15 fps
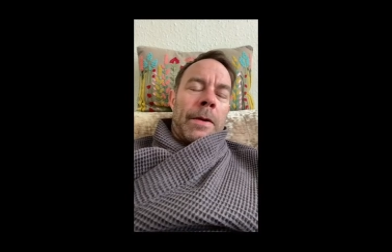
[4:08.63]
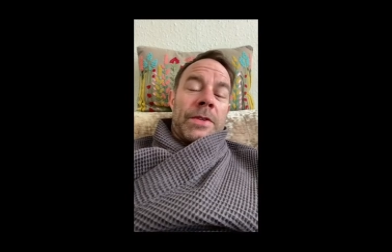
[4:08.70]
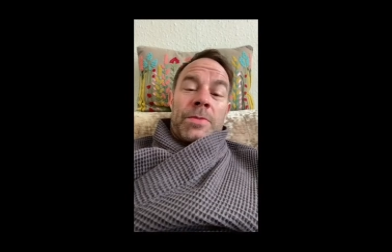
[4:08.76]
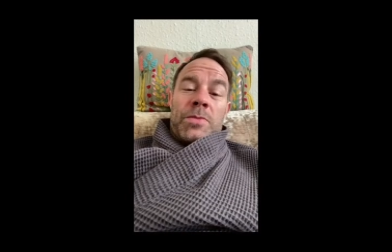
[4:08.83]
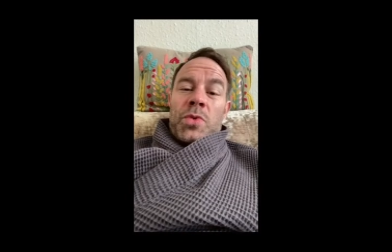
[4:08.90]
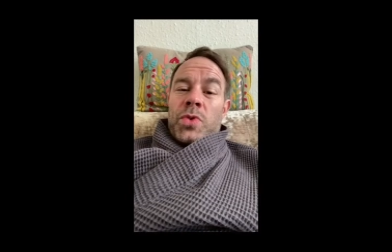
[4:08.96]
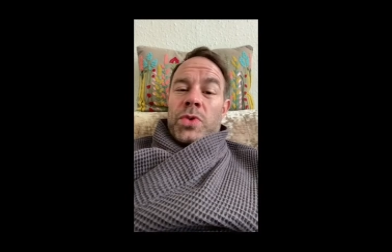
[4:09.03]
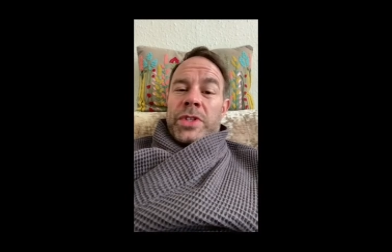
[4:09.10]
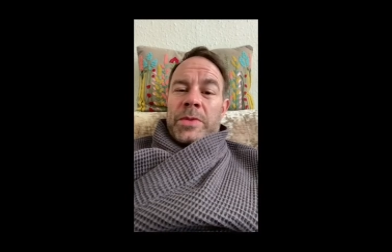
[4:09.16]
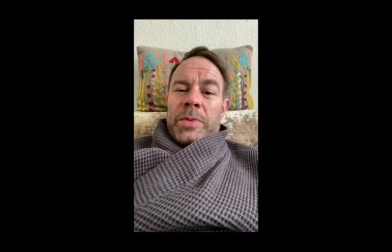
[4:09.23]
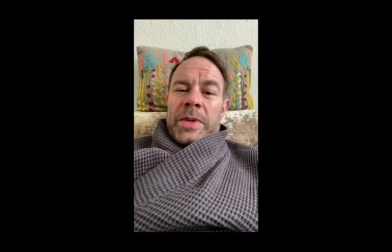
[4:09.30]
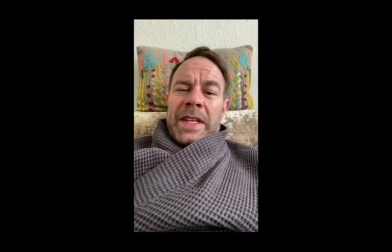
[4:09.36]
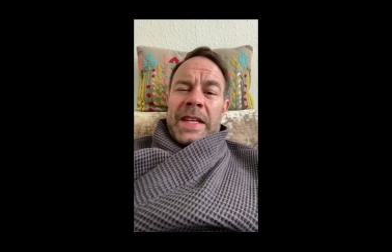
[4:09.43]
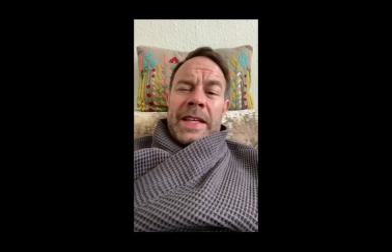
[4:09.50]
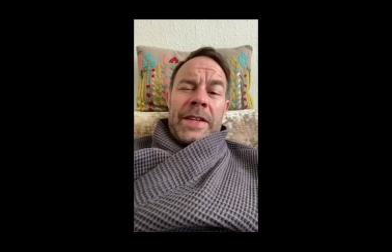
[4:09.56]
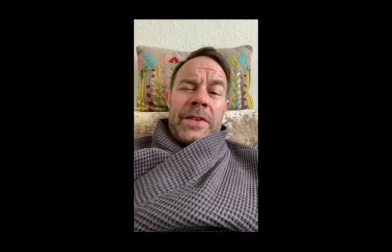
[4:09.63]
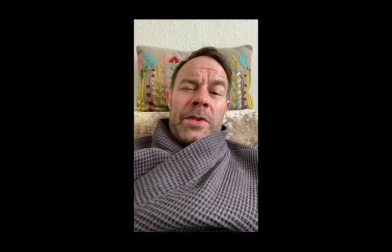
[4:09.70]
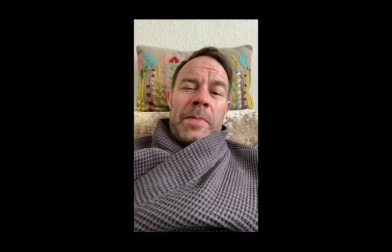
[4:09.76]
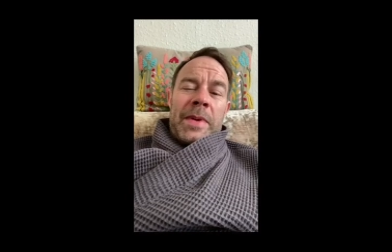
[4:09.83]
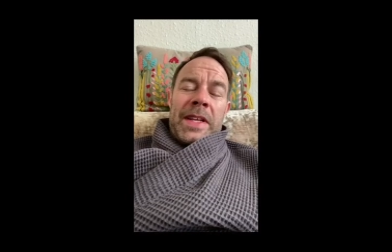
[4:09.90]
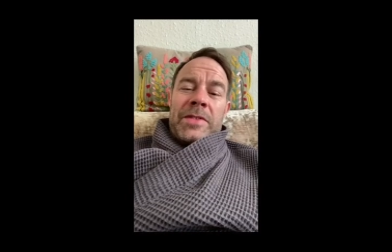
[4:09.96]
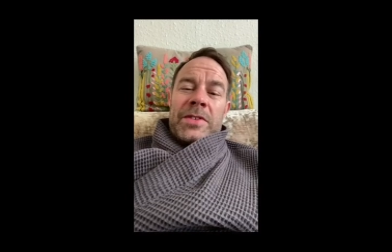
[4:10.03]
some water with a little
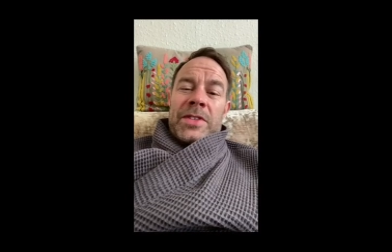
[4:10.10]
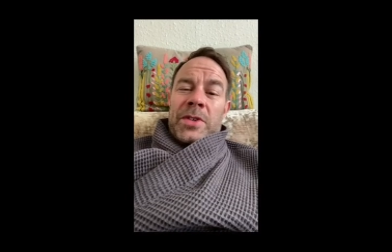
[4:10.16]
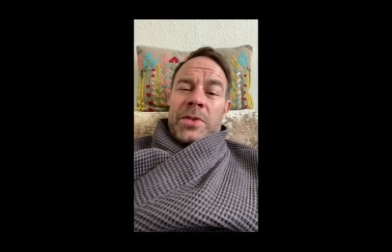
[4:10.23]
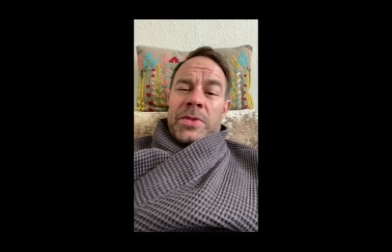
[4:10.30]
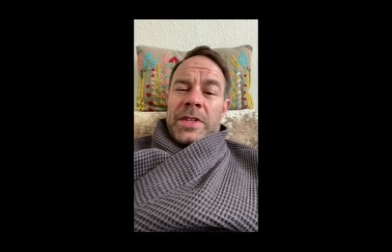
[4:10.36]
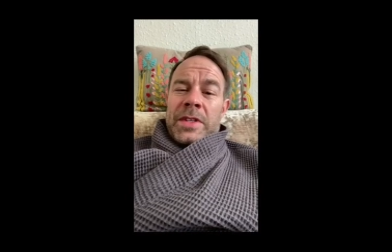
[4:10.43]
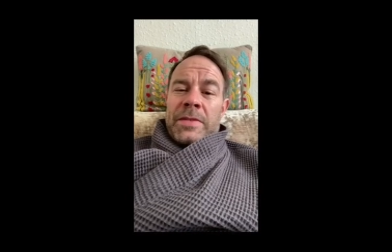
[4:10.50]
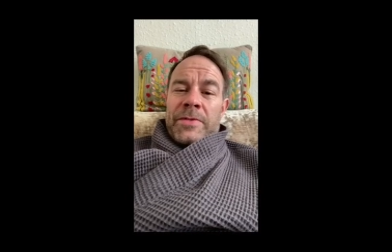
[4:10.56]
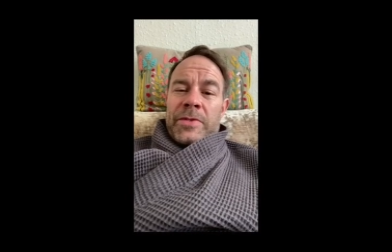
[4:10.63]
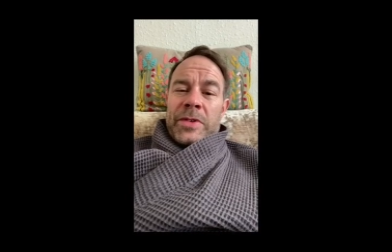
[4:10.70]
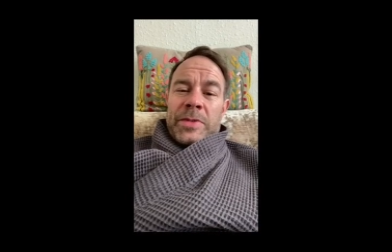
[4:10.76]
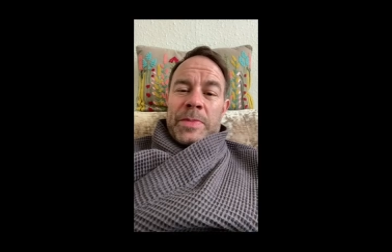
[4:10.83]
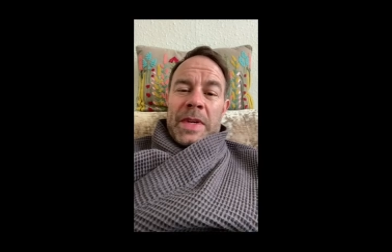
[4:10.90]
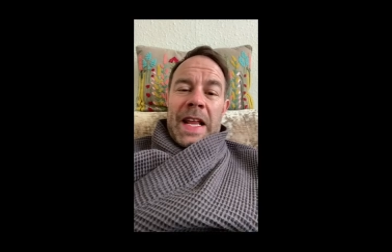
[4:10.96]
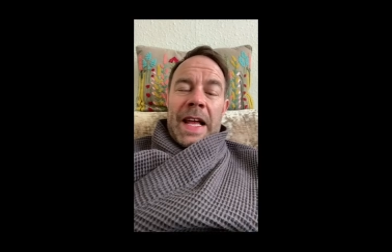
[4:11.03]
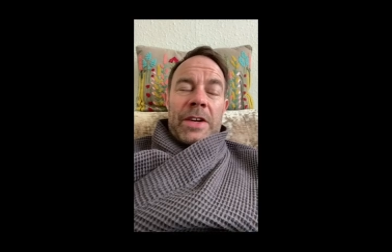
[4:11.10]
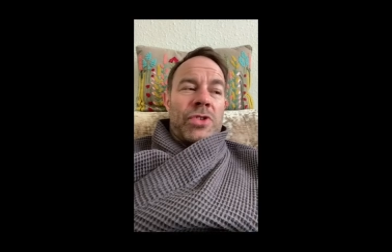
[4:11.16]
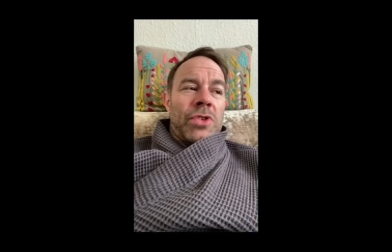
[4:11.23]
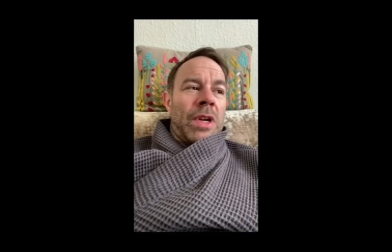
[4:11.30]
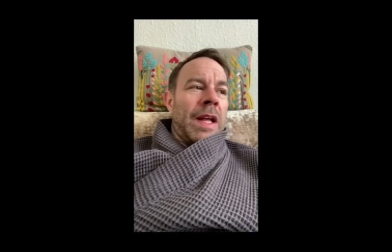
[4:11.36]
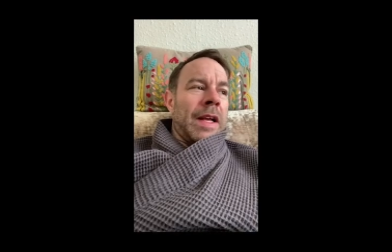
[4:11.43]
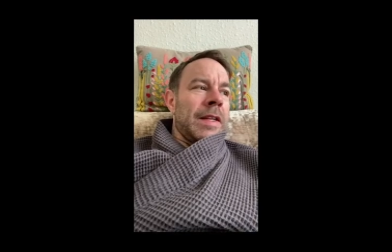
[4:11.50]
bit of salt in for some
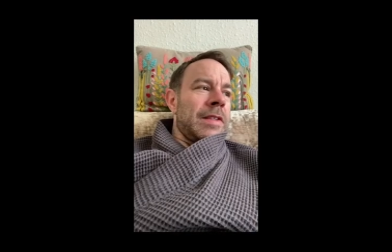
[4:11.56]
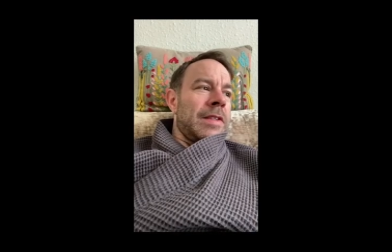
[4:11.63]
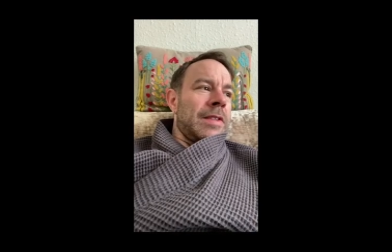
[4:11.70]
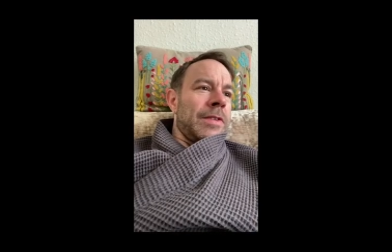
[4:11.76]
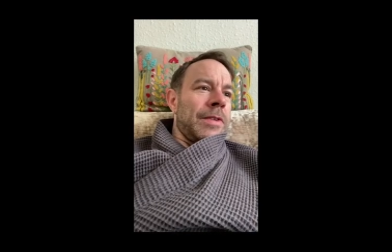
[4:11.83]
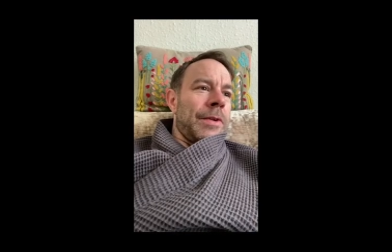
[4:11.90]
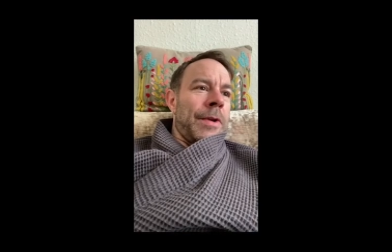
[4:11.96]
electrolytes,